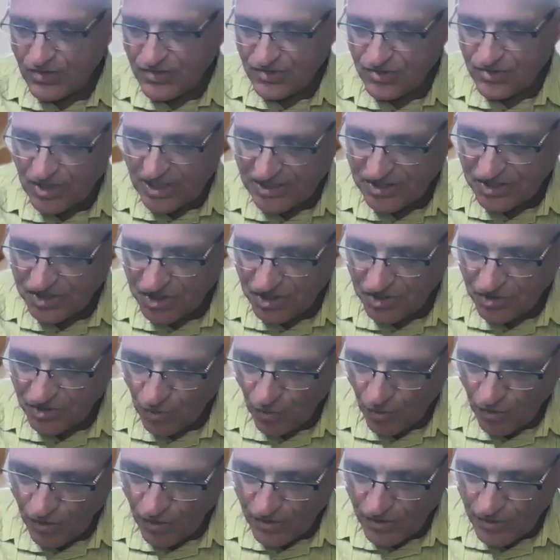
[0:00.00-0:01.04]
stretch it
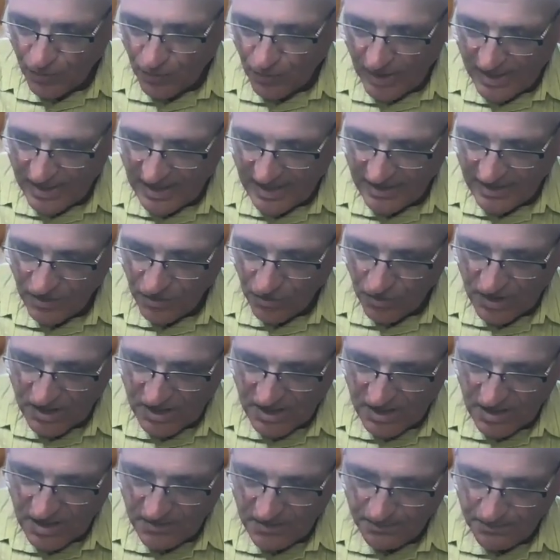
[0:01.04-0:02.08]
all the way, and you
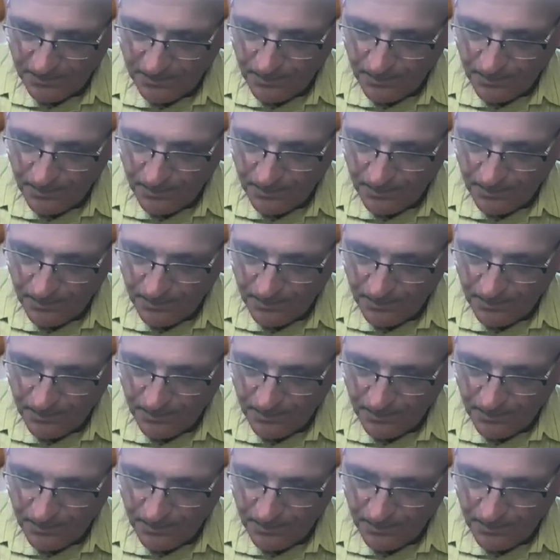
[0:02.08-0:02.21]
keep